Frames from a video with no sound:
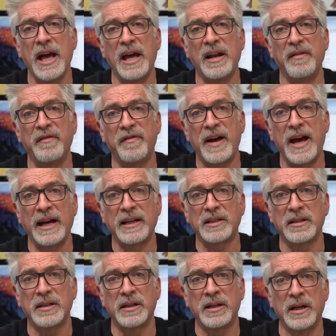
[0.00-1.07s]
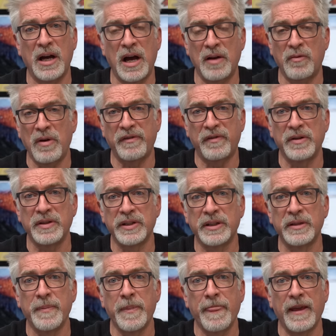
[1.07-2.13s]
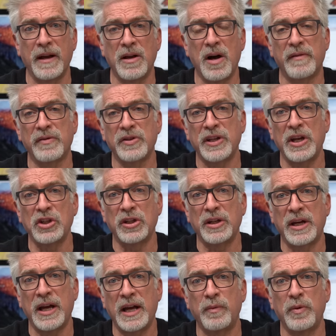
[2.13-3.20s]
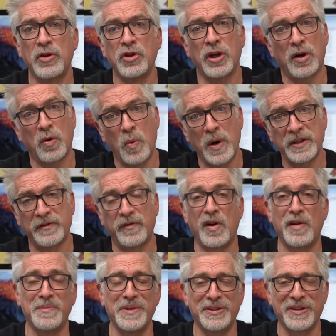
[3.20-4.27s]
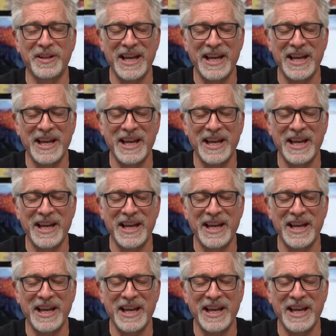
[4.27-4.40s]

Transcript: And in fact, I reference a conversation I had with Chuck Westfall, Mr.